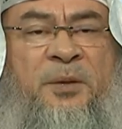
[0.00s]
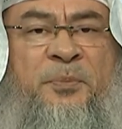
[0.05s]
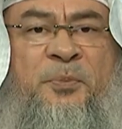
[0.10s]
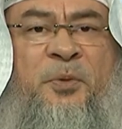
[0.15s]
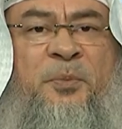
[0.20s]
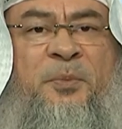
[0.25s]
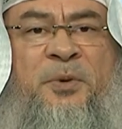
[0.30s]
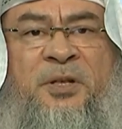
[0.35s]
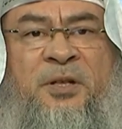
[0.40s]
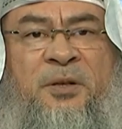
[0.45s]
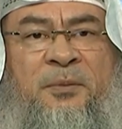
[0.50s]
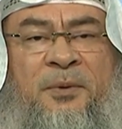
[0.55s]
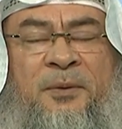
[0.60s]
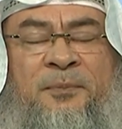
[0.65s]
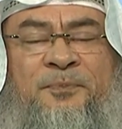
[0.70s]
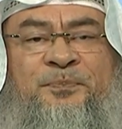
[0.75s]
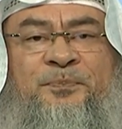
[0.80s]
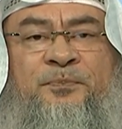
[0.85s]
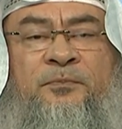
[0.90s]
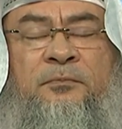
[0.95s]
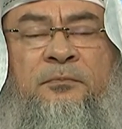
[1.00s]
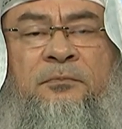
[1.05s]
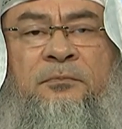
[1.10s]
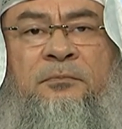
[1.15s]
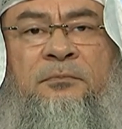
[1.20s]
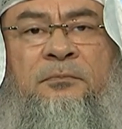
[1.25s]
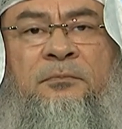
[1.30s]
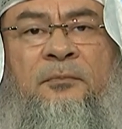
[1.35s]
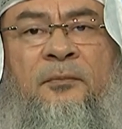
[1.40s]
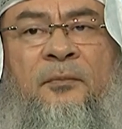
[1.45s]
permissible.
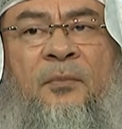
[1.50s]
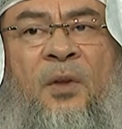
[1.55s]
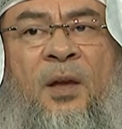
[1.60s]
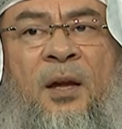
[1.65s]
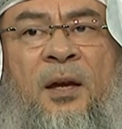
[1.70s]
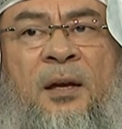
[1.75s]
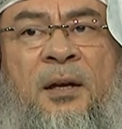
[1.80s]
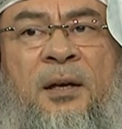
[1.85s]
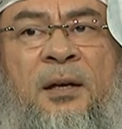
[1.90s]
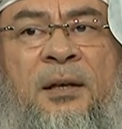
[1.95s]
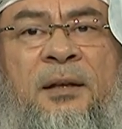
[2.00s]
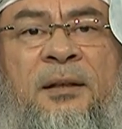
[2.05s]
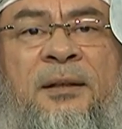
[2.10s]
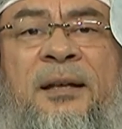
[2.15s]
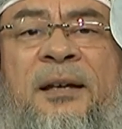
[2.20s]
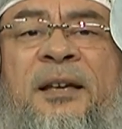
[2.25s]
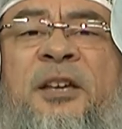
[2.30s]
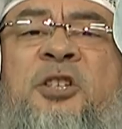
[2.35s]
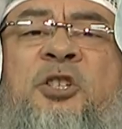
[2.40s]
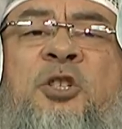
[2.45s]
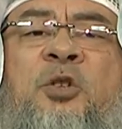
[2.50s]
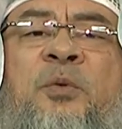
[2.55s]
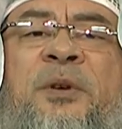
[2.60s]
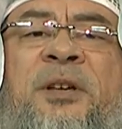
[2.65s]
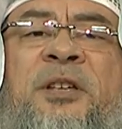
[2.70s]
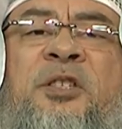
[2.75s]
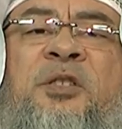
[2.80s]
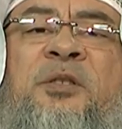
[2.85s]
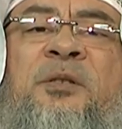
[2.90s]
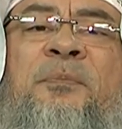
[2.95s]
The issue
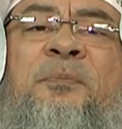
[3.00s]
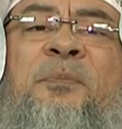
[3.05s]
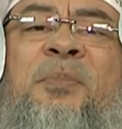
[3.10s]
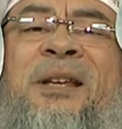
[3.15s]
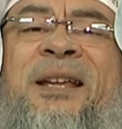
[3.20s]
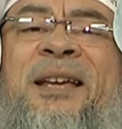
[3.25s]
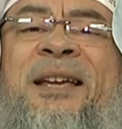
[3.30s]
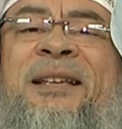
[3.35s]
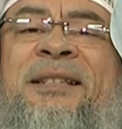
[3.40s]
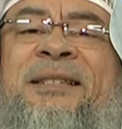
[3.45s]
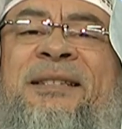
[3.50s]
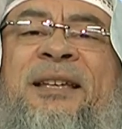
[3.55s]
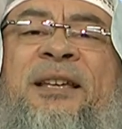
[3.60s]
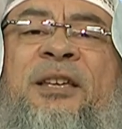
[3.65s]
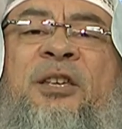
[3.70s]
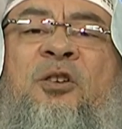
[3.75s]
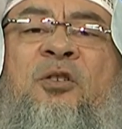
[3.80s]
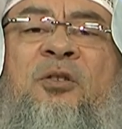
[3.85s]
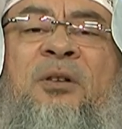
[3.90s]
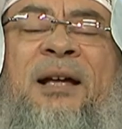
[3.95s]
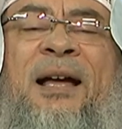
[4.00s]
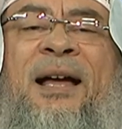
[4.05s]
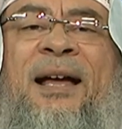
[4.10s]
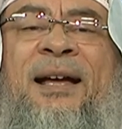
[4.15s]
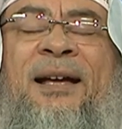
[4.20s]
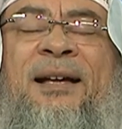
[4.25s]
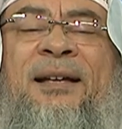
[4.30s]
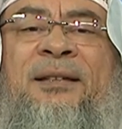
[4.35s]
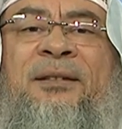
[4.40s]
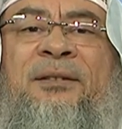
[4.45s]
is placing your
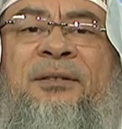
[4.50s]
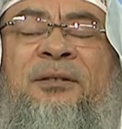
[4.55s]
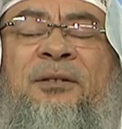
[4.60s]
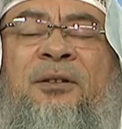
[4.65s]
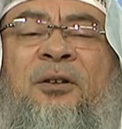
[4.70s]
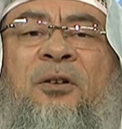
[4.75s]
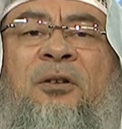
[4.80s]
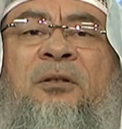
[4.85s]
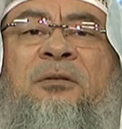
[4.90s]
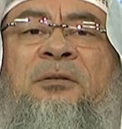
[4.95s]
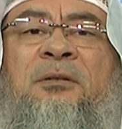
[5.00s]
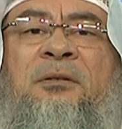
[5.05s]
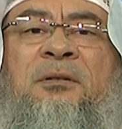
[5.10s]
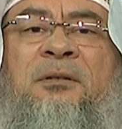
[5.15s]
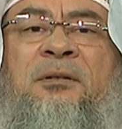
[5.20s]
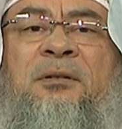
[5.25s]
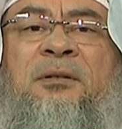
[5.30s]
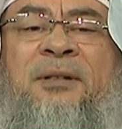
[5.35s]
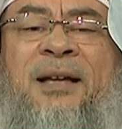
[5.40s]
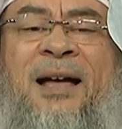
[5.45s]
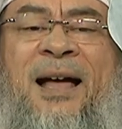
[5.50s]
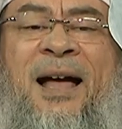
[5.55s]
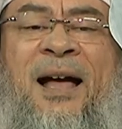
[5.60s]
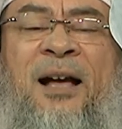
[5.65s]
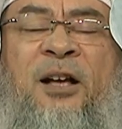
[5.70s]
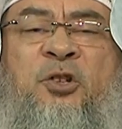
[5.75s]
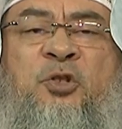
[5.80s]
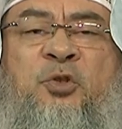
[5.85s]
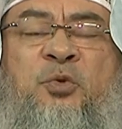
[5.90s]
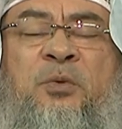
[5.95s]
hand on the
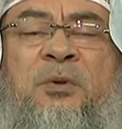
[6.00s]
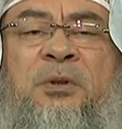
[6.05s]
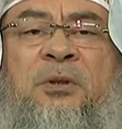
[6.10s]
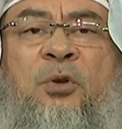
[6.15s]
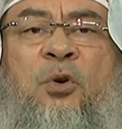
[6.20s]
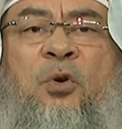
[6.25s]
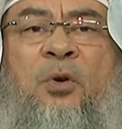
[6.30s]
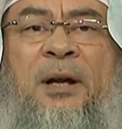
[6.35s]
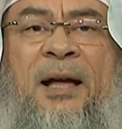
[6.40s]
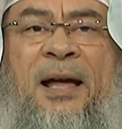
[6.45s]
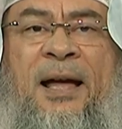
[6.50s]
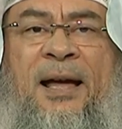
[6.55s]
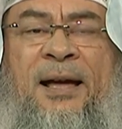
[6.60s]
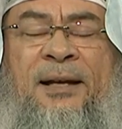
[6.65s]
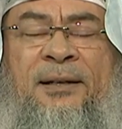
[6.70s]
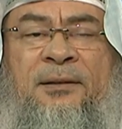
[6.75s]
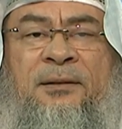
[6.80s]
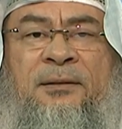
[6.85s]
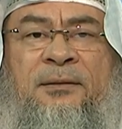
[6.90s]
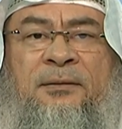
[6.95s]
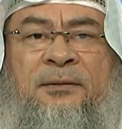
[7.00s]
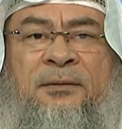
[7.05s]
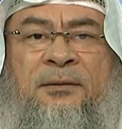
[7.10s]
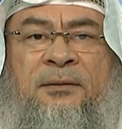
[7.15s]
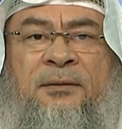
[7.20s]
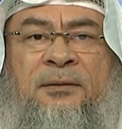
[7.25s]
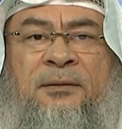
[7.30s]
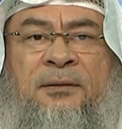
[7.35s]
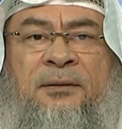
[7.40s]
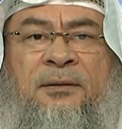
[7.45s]
actual Quran.
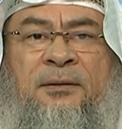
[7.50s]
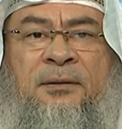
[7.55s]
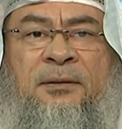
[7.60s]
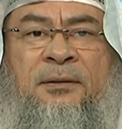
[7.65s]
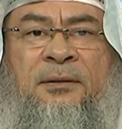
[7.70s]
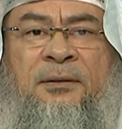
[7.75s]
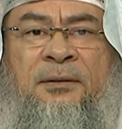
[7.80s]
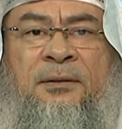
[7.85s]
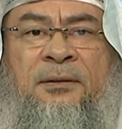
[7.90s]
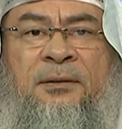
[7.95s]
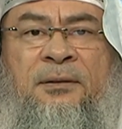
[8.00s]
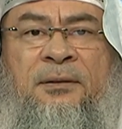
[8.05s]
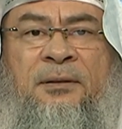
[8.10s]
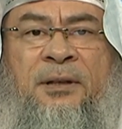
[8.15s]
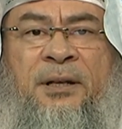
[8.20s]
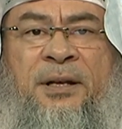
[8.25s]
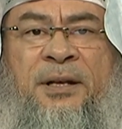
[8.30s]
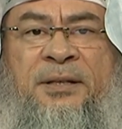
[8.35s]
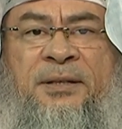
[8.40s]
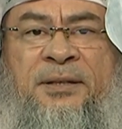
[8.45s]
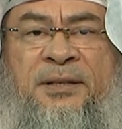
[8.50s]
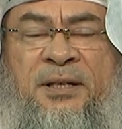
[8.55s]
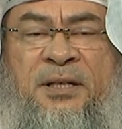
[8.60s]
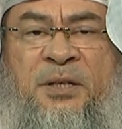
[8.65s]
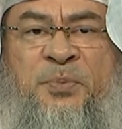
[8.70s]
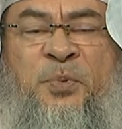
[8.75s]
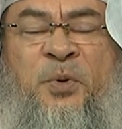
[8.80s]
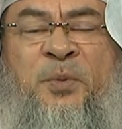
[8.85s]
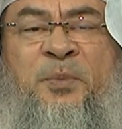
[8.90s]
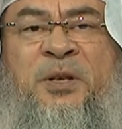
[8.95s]
Is
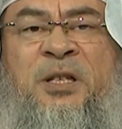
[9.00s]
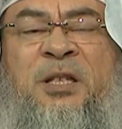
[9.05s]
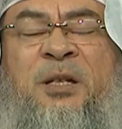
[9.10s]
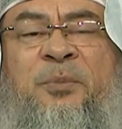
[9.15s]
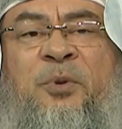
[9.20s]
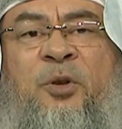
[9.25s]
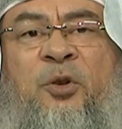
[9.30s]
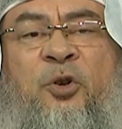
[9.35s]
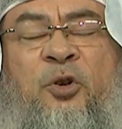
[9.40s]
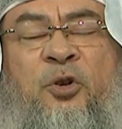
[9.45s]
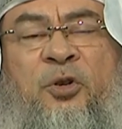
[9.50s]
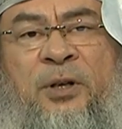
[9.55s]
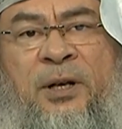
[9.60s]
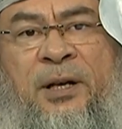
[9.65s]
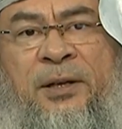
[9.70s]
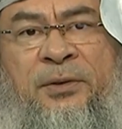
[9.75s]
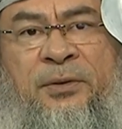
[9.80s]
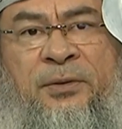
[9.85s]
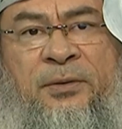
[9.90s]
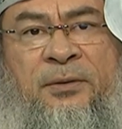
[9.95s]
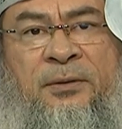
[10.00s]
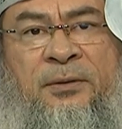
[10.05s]
this permissible or not?